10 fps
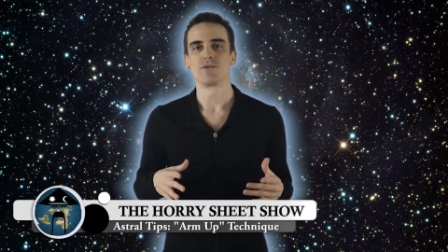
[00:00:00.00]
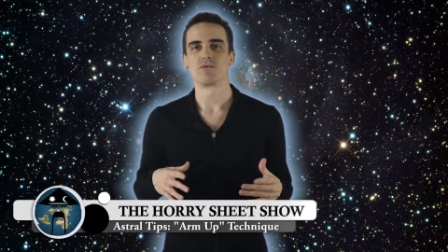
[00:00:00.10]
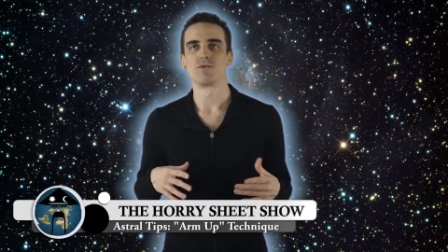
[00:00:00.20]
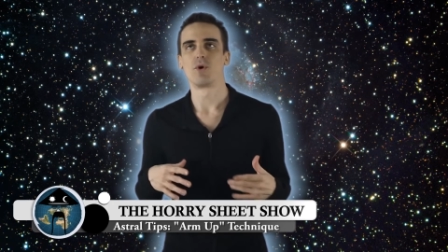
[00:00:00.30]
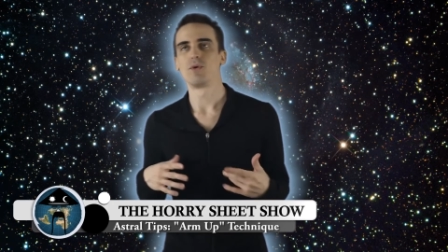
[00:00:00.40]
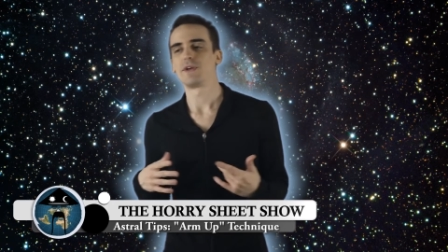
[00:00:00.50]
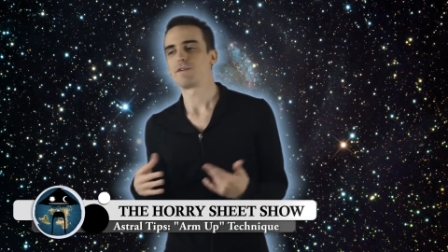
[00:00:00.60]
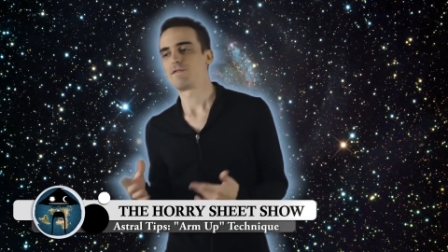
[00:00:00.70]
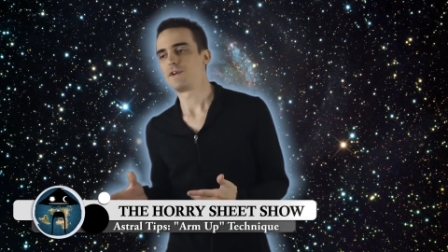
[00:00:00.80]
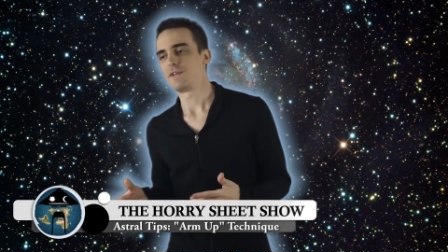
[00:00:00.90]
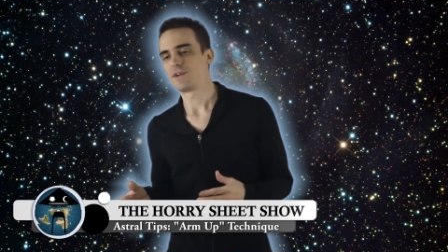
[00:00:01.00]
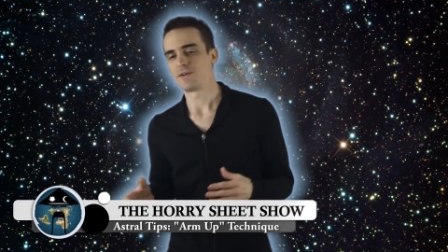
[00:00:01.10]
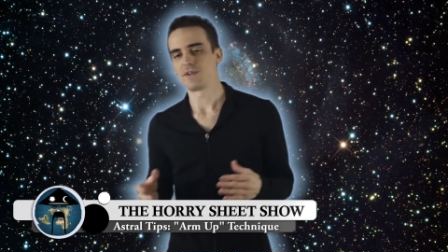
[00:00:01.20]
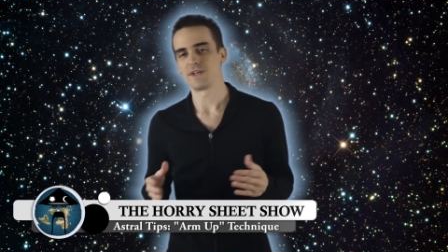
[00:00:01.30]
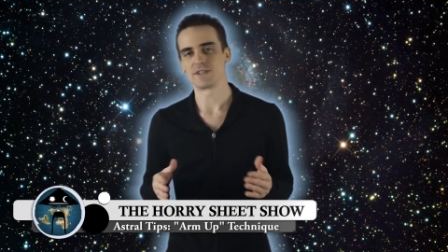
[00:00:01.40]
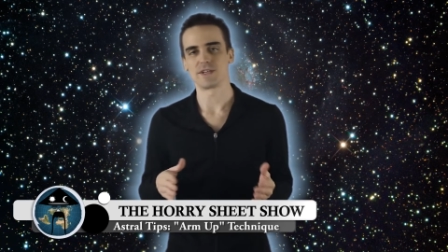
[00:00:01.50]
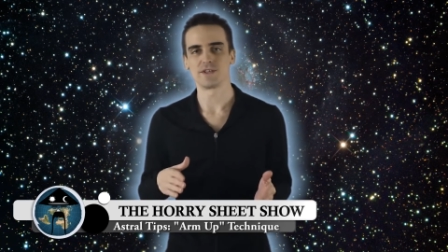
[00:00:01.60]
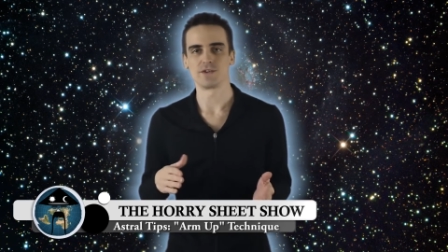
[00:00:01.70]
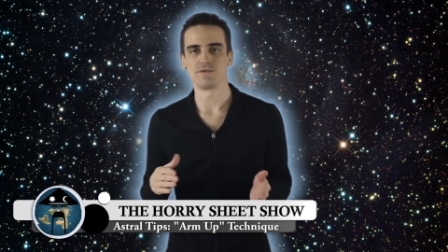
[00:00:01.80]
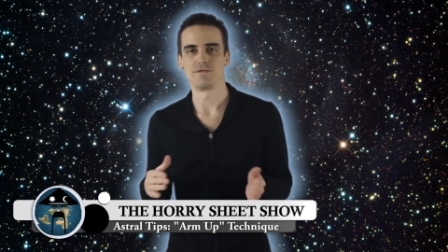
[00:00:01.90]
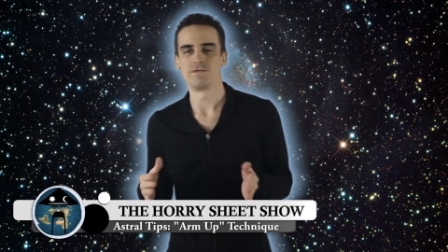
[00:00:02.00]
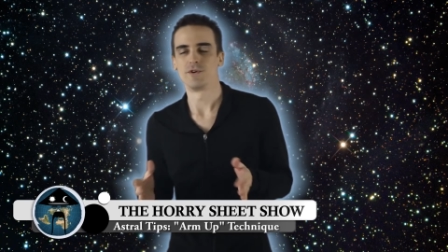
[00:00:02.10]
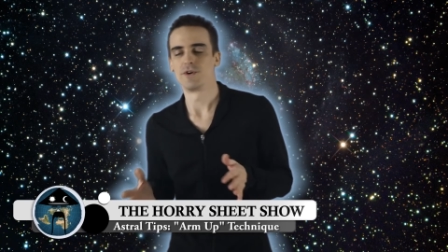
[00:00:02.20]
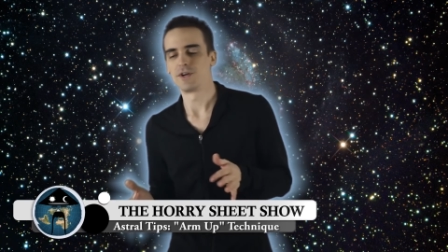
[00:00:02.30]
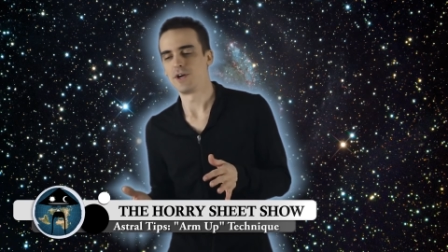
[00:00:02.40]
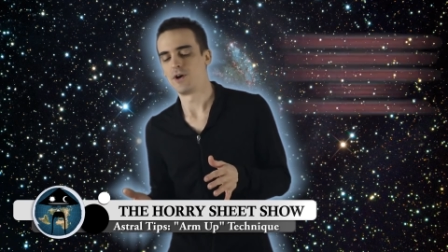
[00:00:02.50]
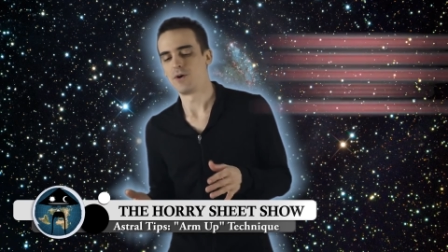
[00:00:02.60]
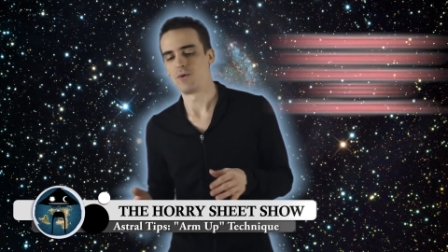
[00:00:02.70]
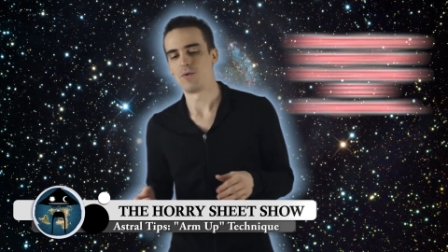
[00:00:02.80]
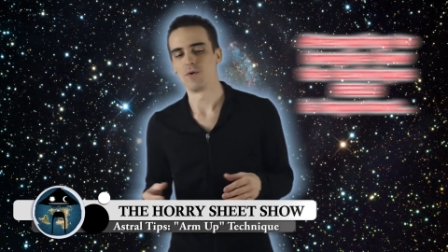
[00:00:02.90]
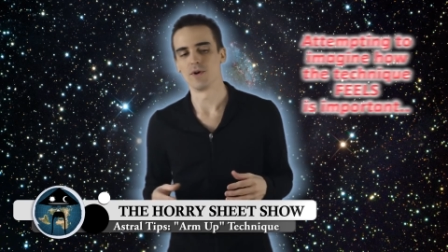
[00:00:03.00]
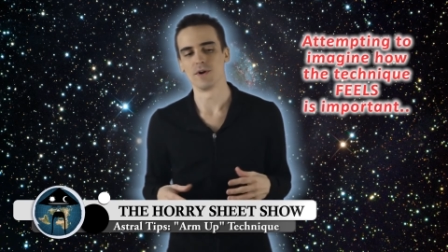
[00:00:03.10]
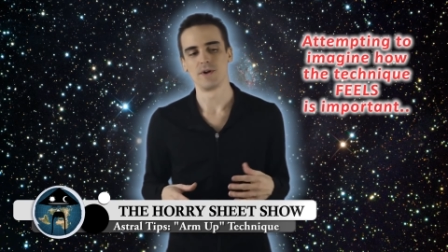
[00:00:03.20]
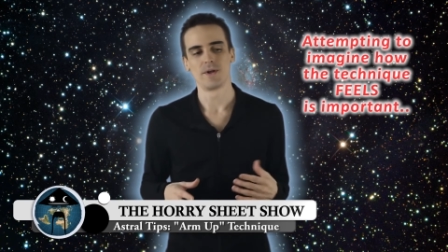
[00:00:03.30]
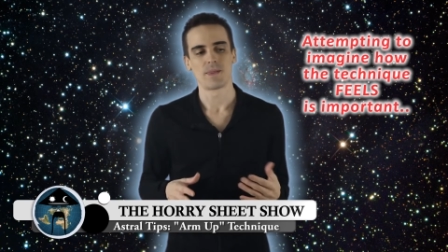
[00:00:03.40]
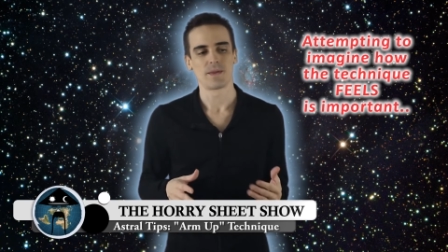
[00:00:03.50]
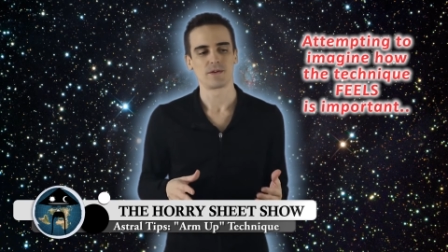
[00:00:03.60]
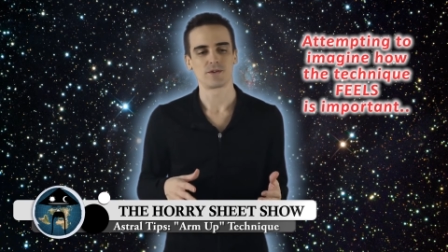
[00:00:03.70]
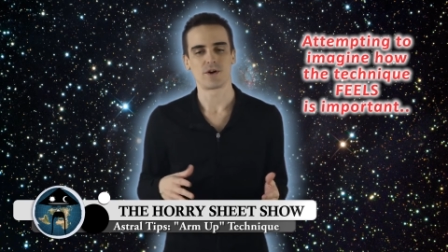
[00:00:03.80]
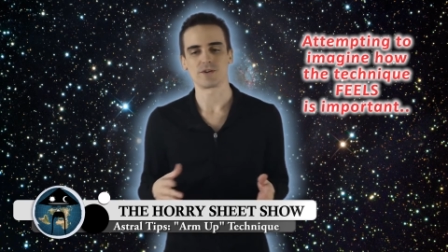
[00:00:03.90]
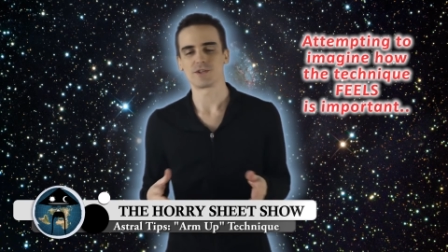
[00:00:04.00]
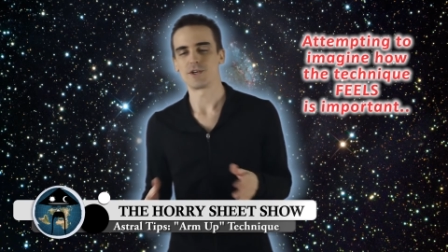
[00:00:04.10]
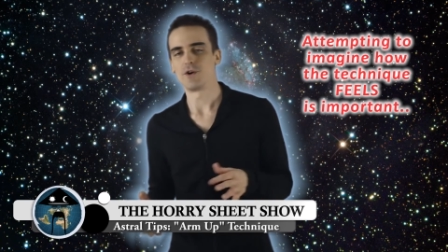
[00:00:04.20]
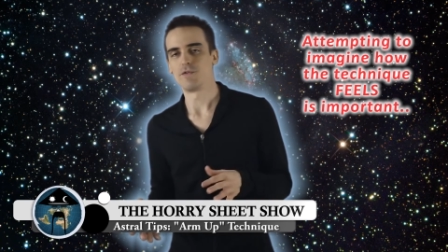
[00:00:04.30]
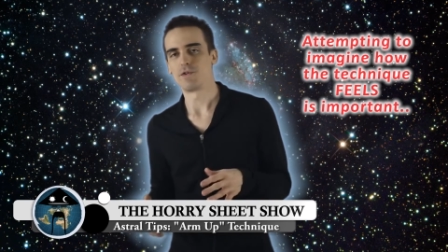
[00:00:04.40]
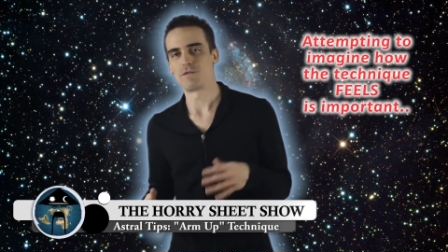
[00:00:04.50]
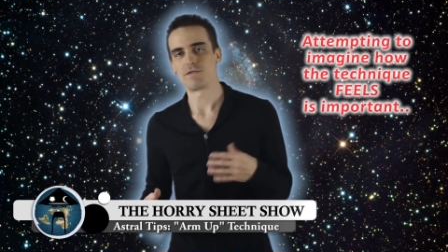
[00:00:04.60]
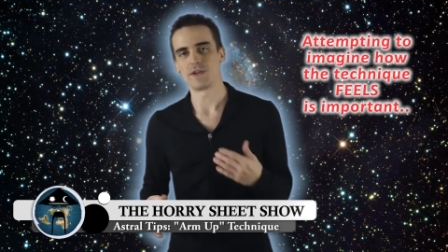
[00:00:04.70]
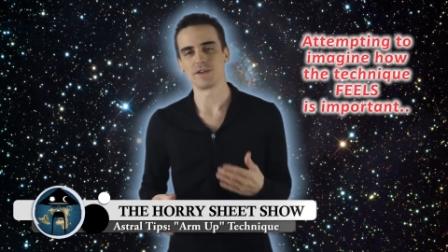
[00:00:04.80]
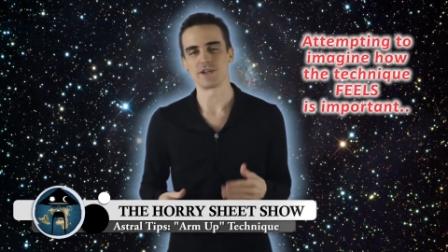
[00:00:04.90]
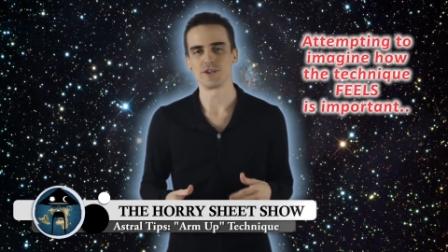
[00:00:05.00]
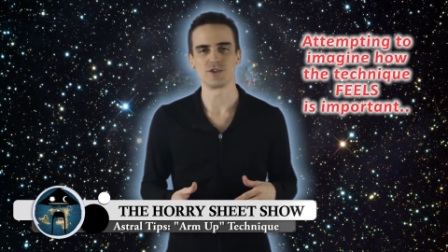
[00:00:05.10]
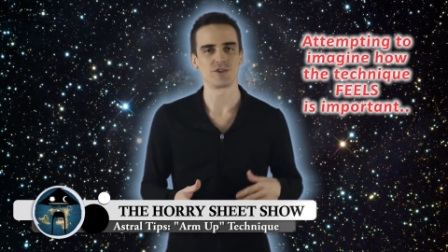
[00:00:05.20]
rolling feeling, or that sense of vertigo or tossing over feeling.